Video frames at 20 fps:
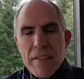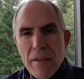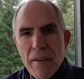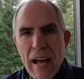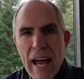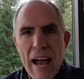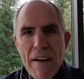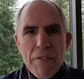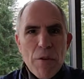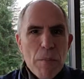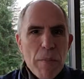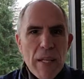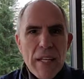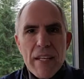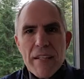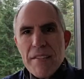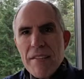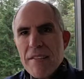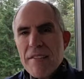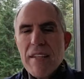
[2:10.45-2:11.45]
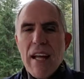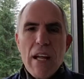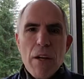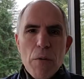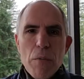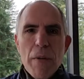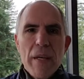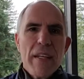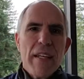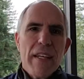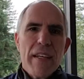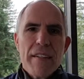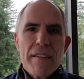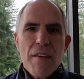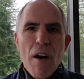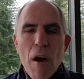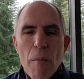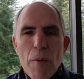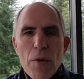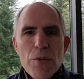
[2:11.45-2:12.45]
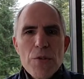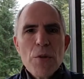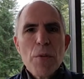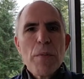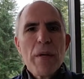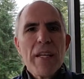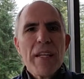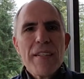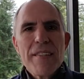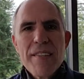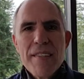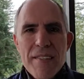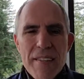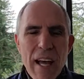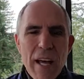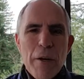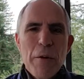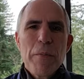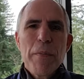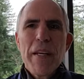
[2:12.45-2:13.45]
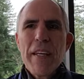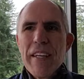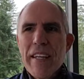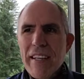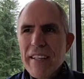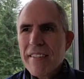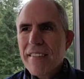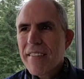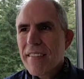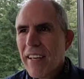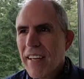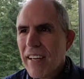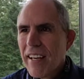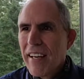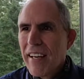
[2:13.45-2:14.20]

You know, half obedience is not obedience. Almost obedience is not obedience.